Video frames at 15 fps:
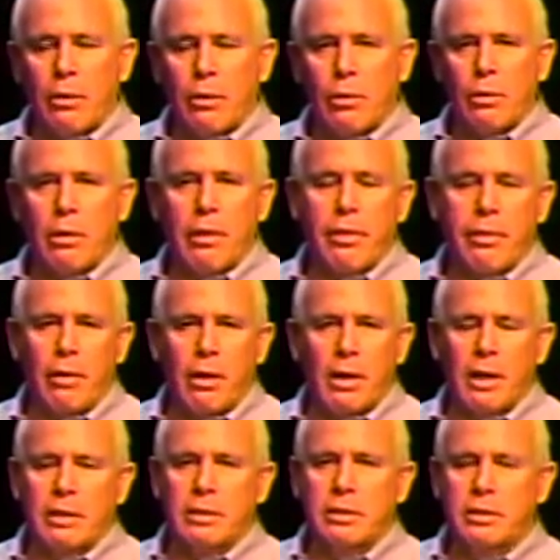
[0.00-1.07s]
your
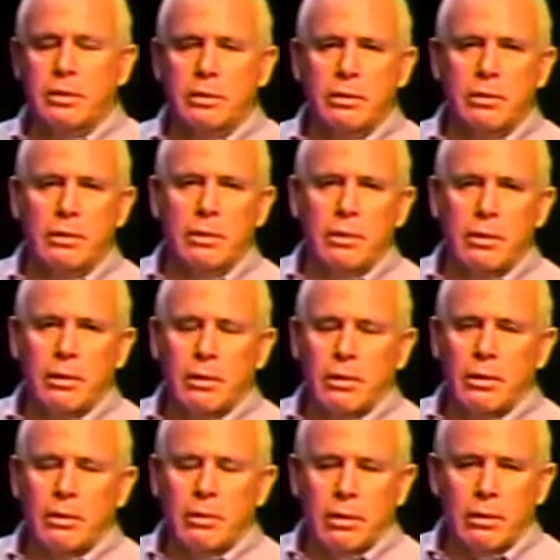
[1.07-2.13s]
thoughts,
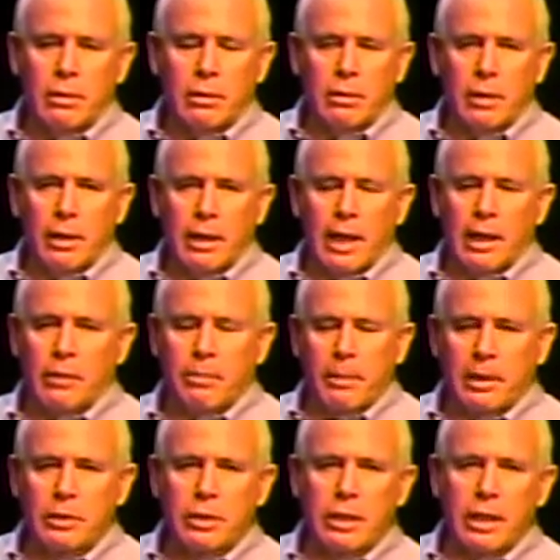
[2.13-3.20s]

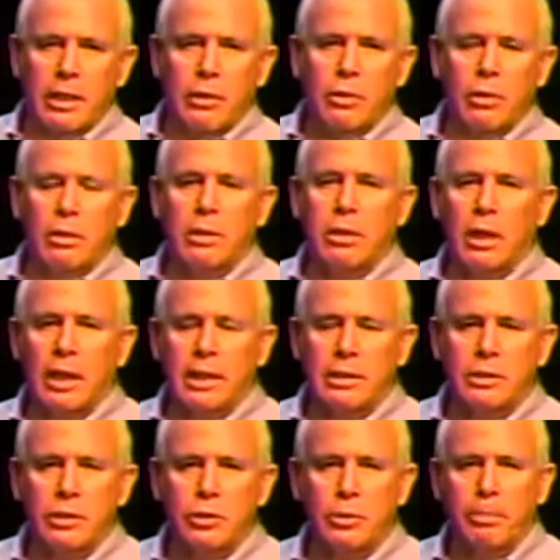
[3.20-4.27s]
especially in your
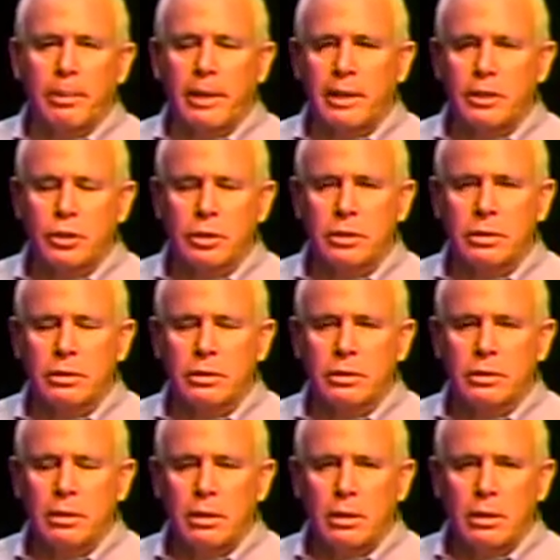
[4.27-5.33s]
clients and your
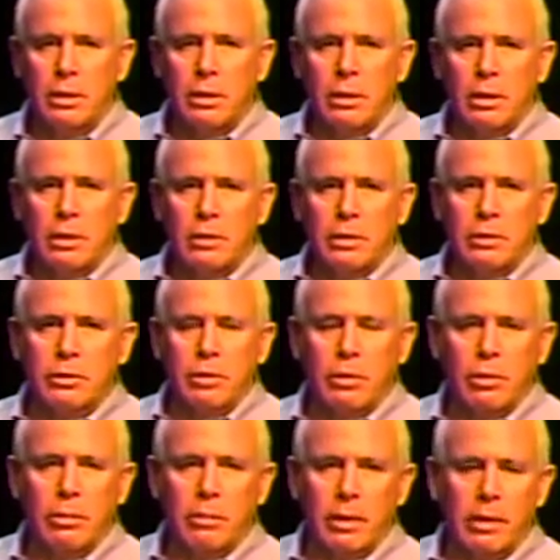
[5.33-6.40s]
patients,
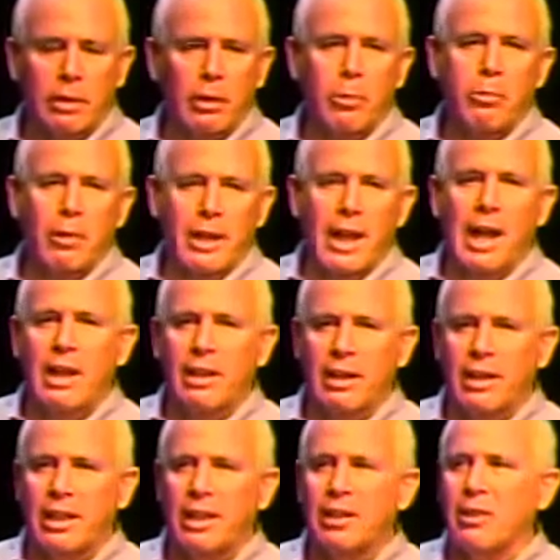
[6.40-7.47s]
determine their
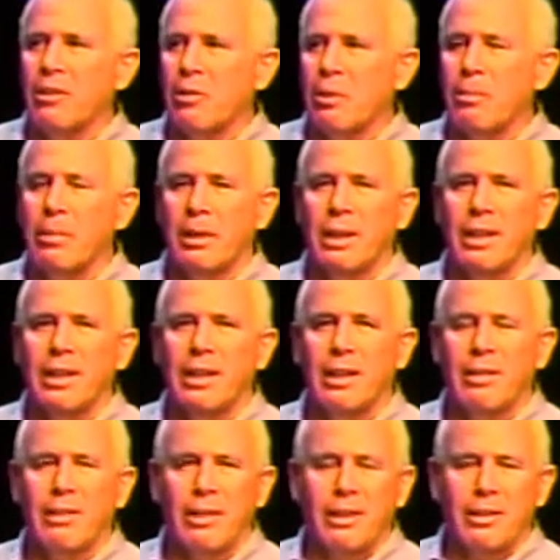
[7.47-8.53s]
reality and their
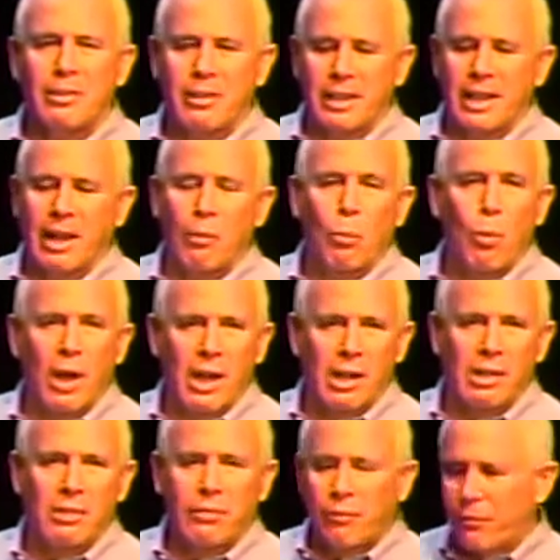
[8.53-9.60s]
ability to get
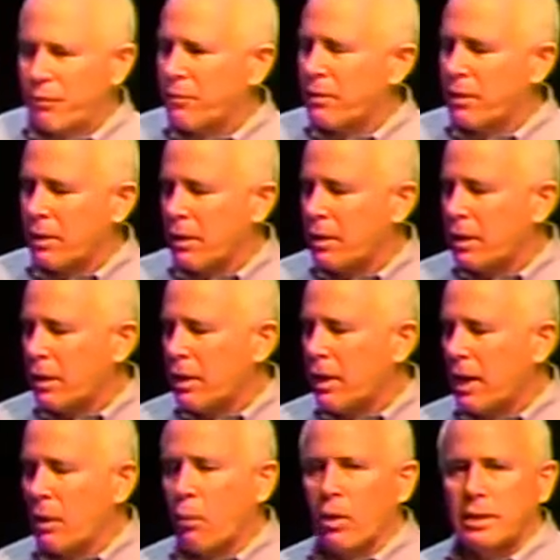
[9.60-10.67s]
well
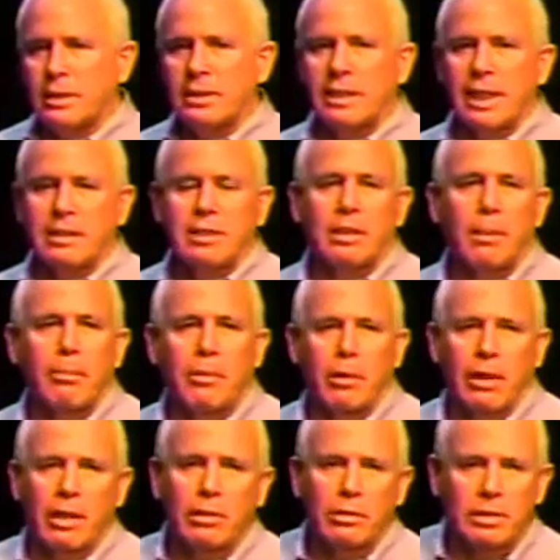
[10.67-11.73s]
and what sets up
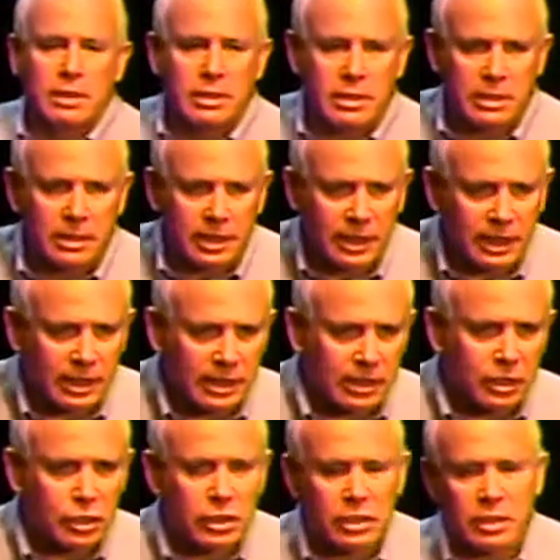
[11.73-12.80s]
their illnesses and
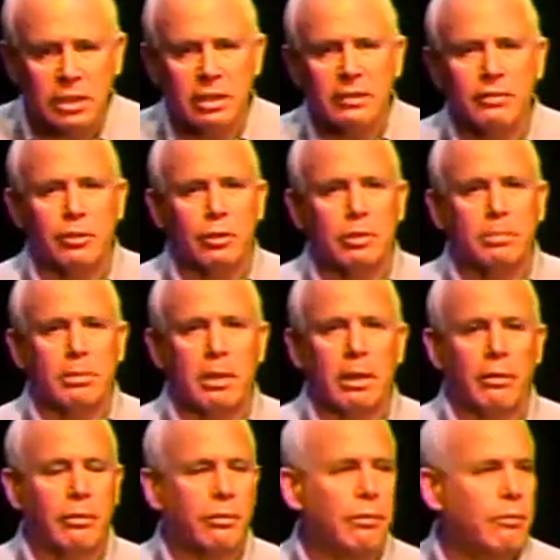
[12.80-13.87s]
conditions in the first
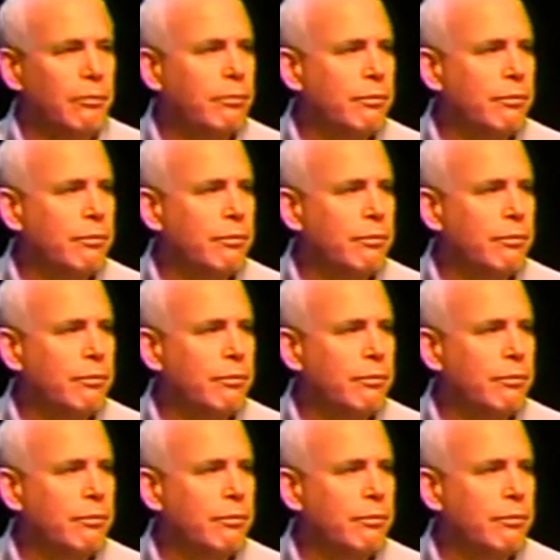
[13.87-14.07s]
place.